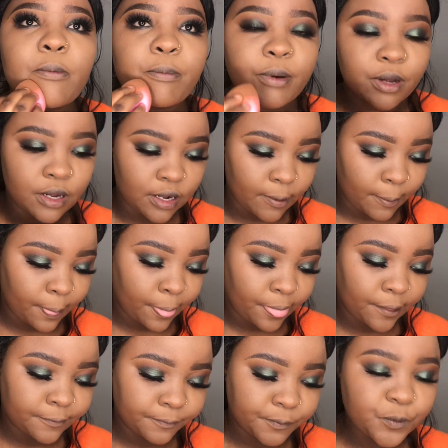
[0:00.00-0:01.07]
but
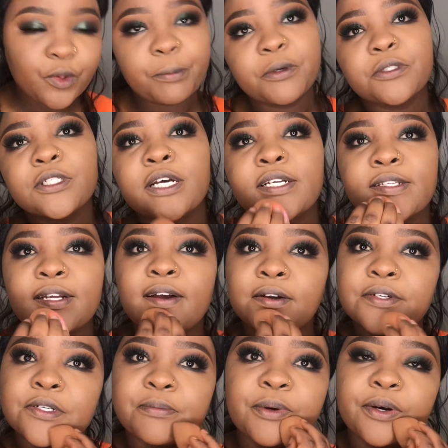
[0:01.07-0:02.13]
I'm gonna test it
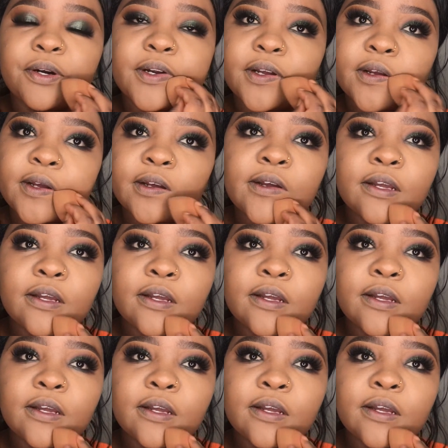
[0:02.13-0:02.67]
out tomorrow.